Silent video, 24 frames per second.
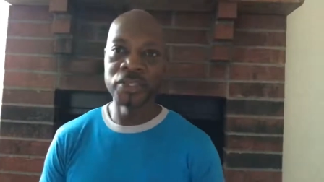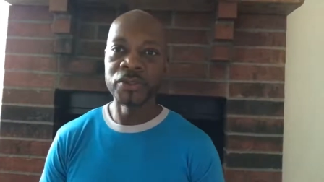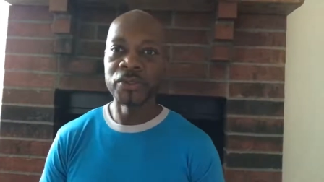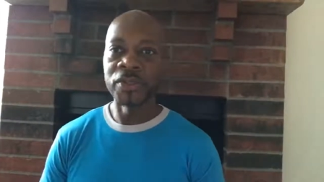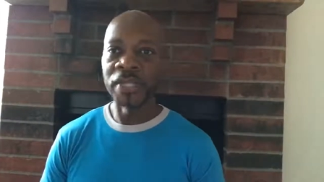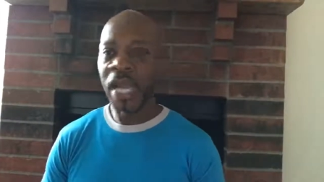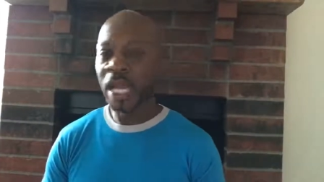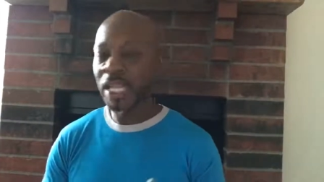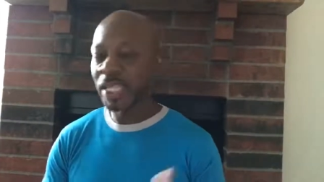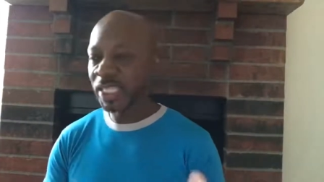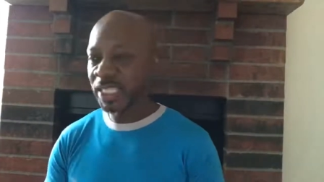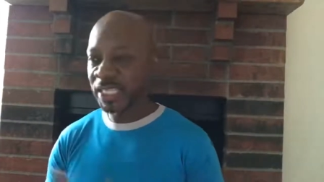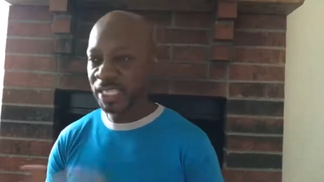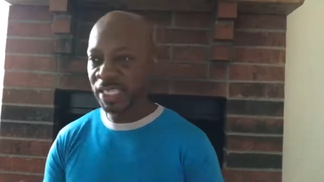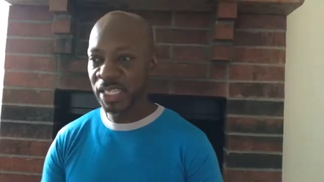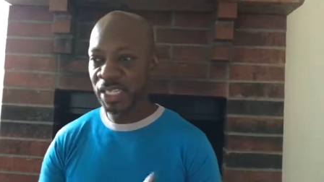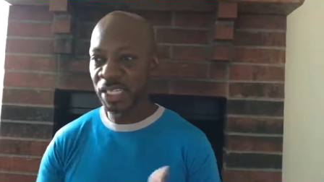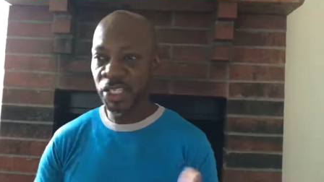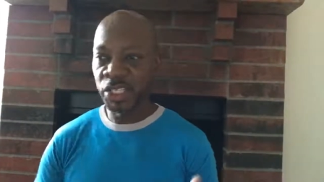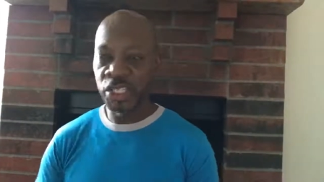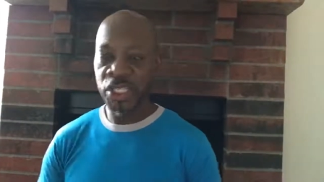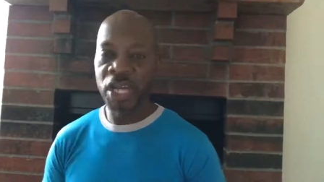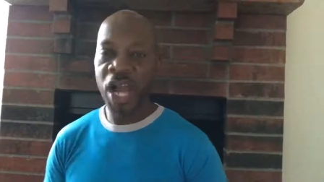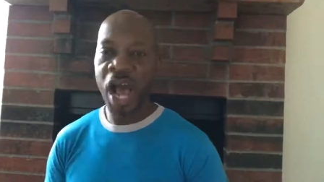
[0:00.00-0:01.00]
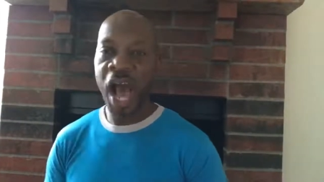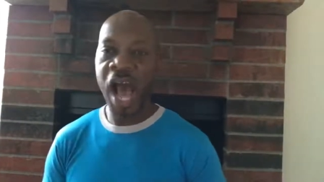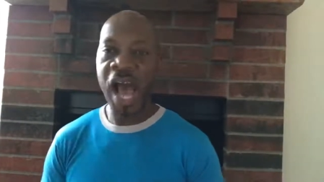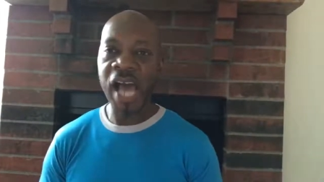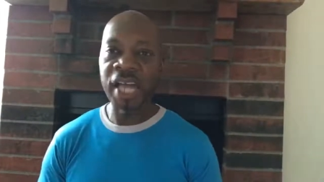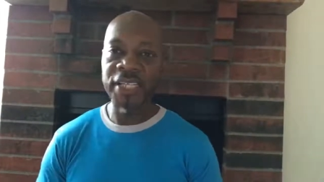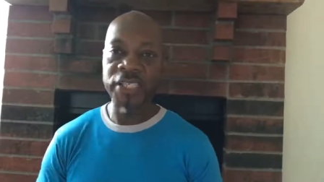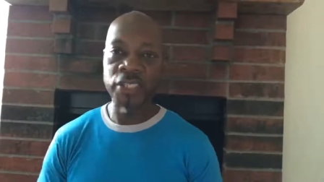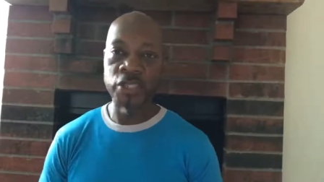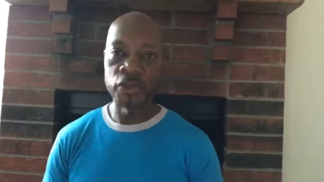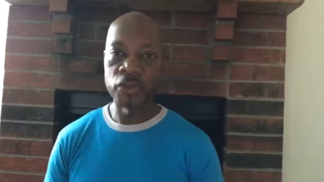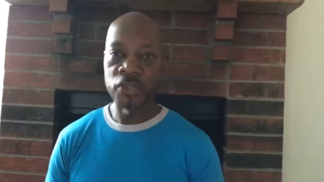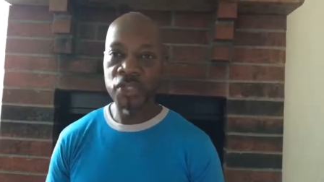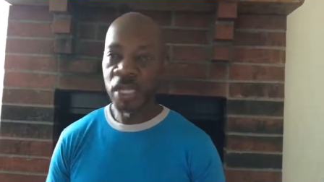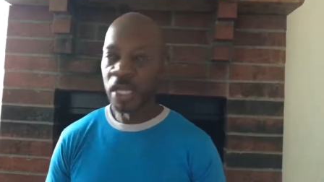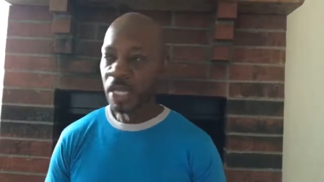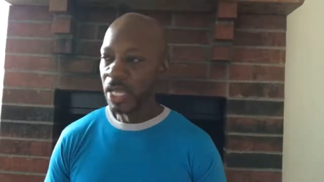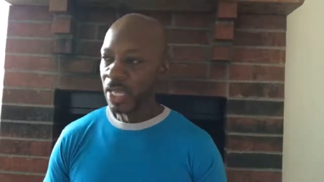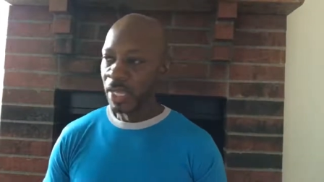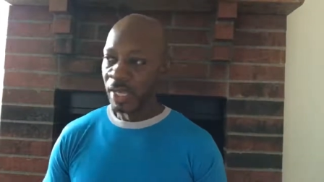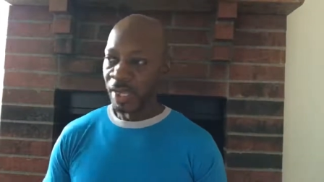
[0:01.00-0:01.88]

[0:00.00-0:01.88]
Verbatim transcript: you and i listen to good audios